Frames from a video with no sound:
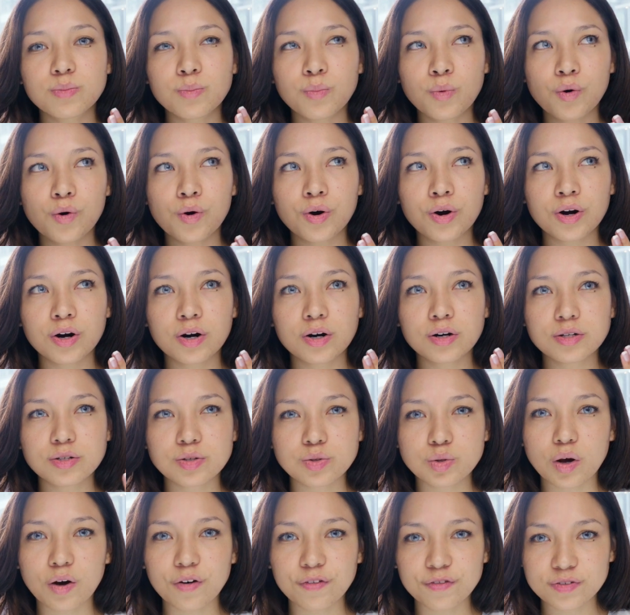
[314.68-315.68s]
more
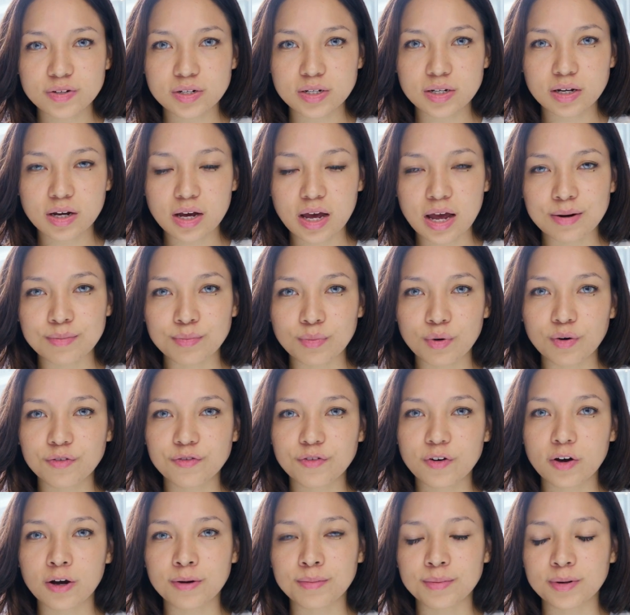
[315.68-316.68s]
softer and more
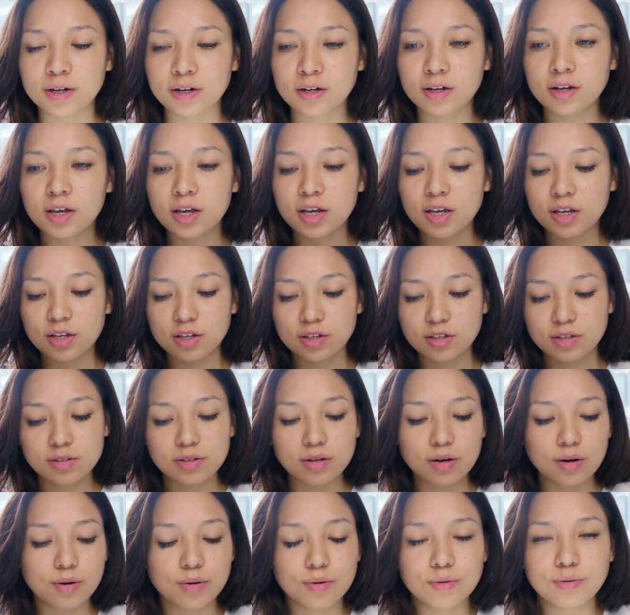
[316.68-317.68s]
firmer.
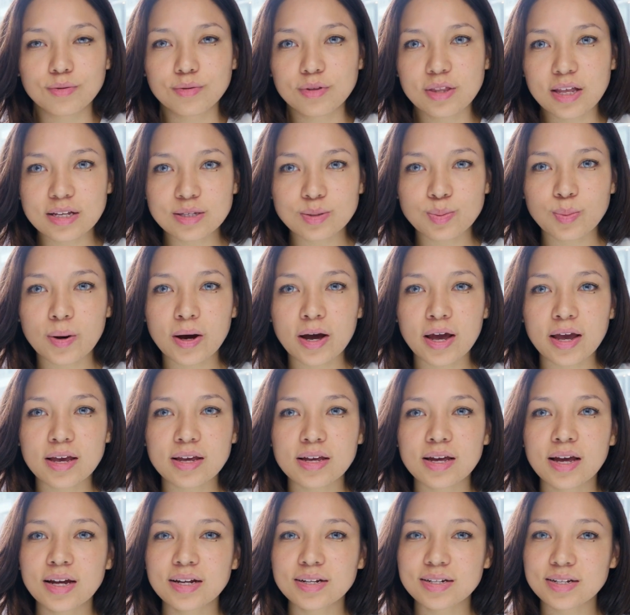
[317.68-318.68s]
So that's
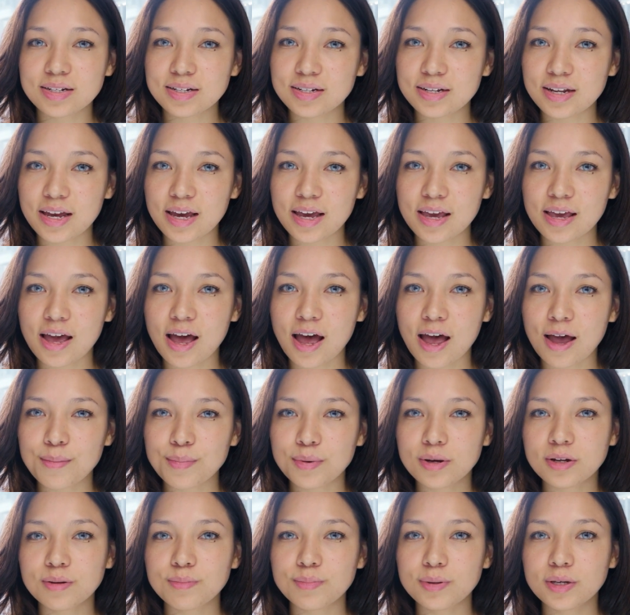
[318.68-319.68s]
why today I'm
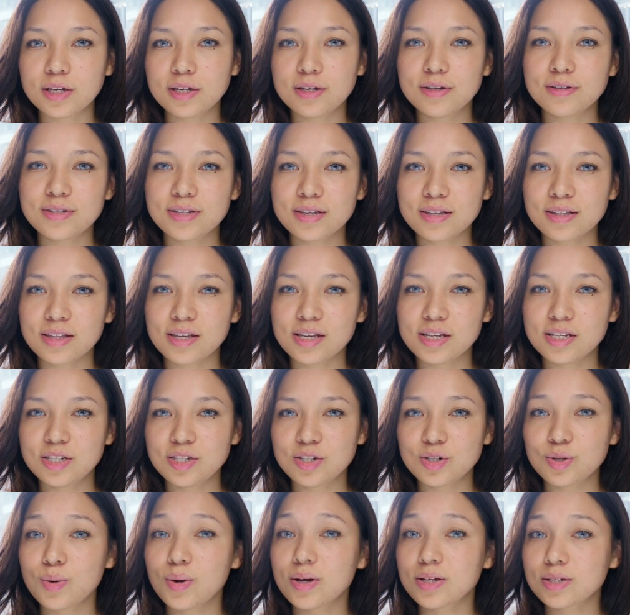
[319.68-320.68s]
going to be using these
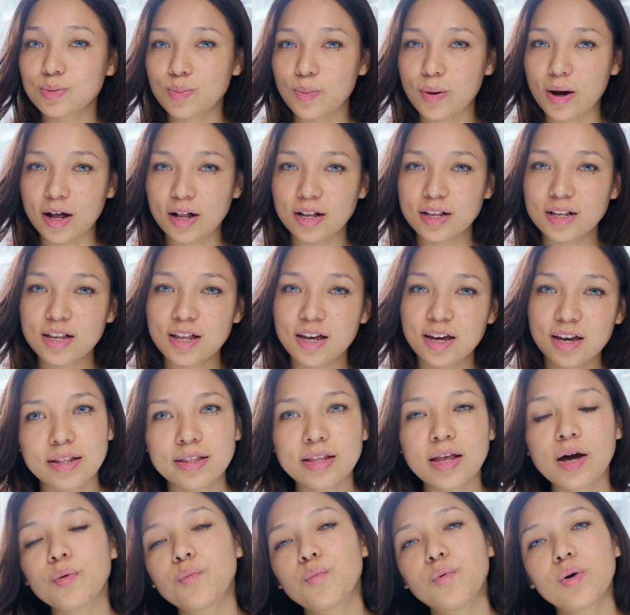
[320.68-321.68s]
two as well.
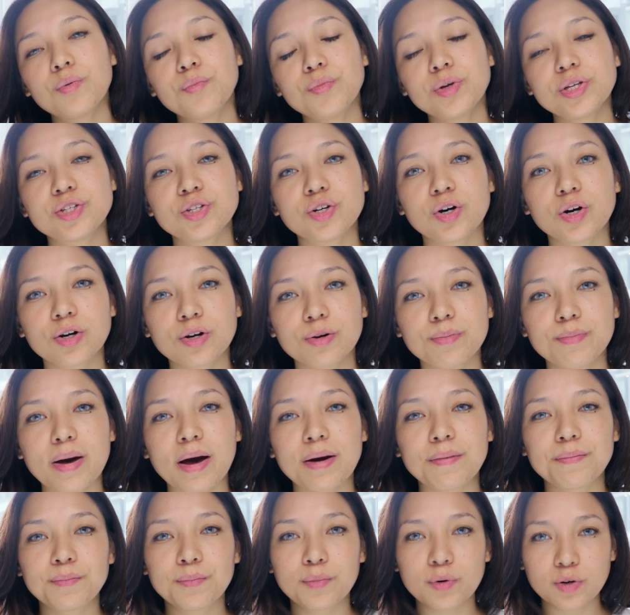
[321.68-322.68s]
Now when we talk
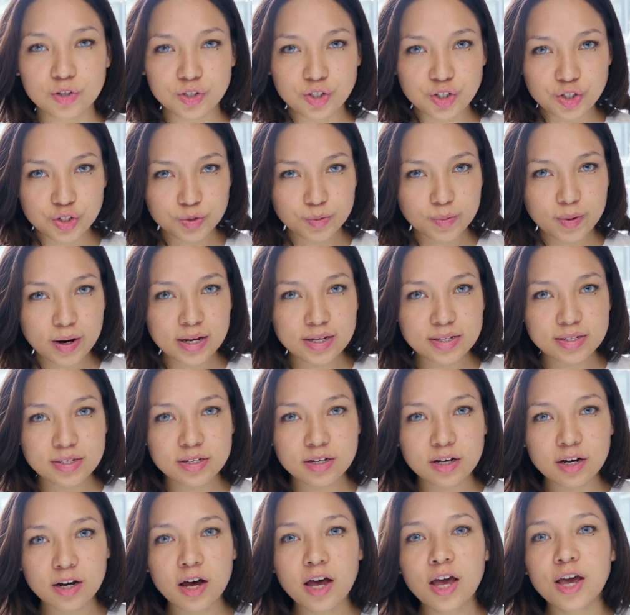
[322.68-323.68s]
about
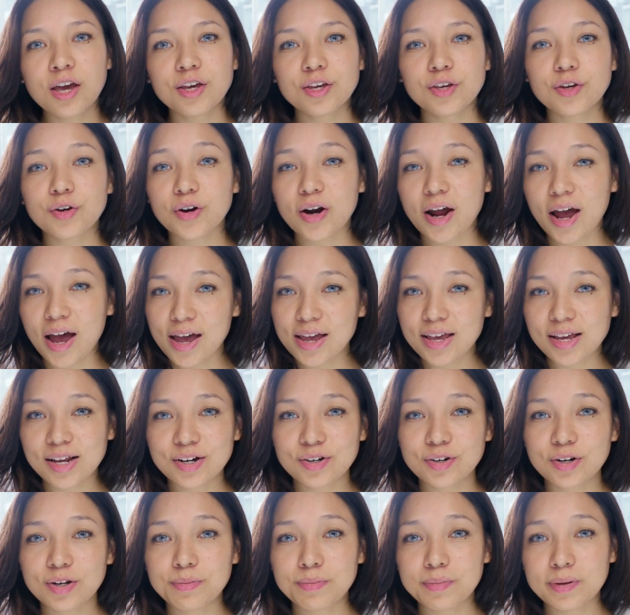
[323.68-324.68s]
moisturizer, your eye
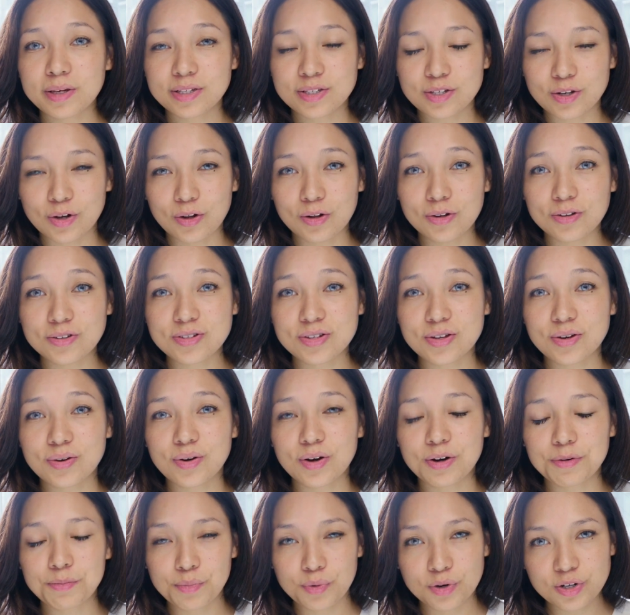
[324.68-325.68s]
cream is also
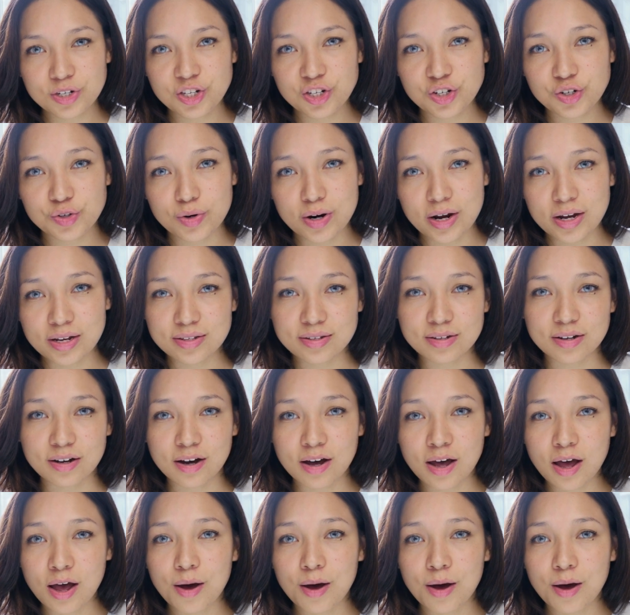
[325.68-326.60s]
a moisturizer,